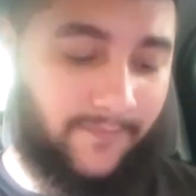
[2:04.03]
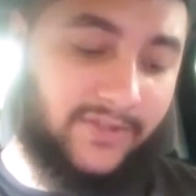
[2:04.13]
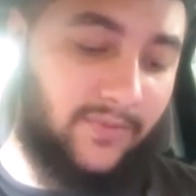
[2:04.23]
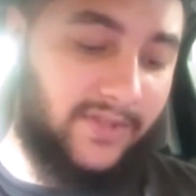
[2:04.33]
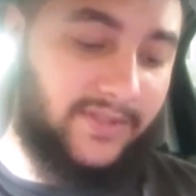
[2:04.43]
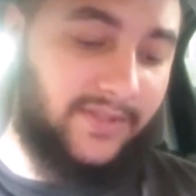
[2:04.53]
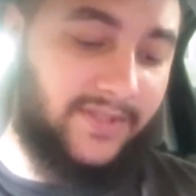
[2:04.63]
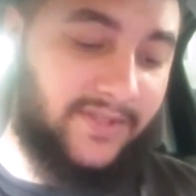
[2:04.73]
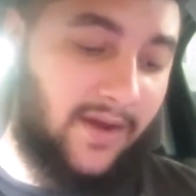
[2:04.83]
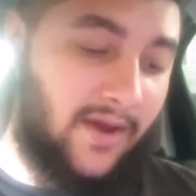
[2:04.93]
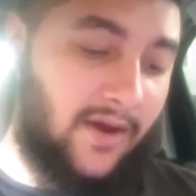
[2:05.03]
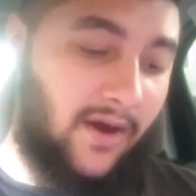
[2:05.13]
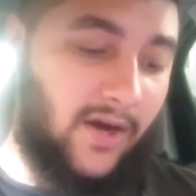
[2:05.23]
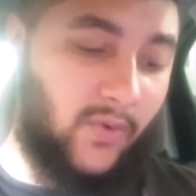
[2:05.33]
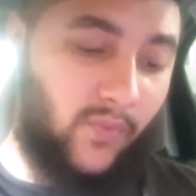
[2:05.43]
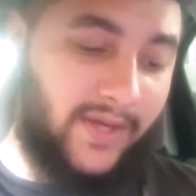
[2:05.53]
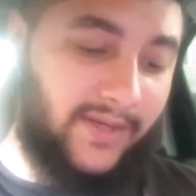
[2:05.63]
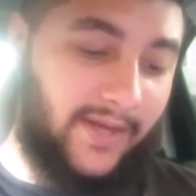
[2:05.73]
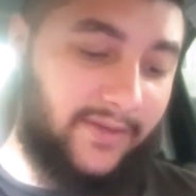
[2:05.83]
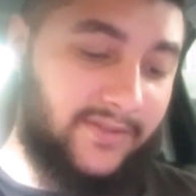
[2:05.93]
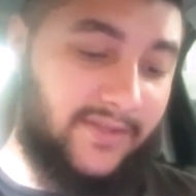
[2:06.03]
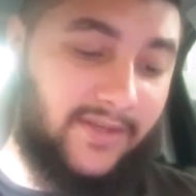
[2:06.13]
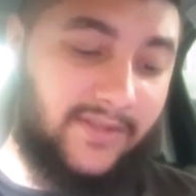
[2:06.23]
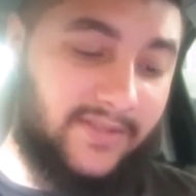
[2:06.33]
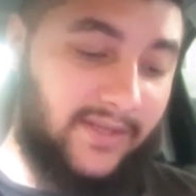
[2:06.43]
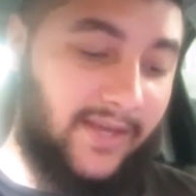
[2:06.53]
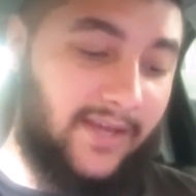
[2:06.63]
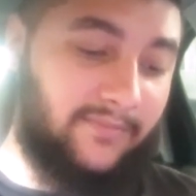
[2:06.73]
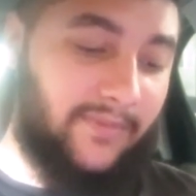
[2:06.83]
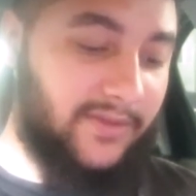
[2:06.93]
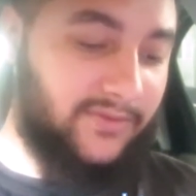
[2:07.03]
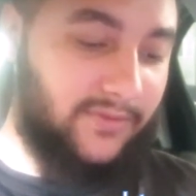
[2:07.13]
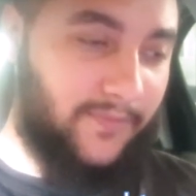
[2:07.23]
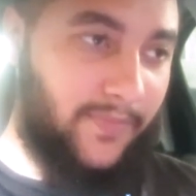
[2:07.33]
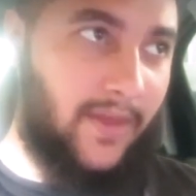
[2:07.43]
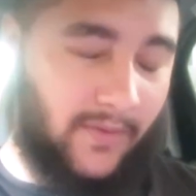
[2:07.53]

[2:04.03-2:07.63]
Next question is, are weight gainers good to gain muscle?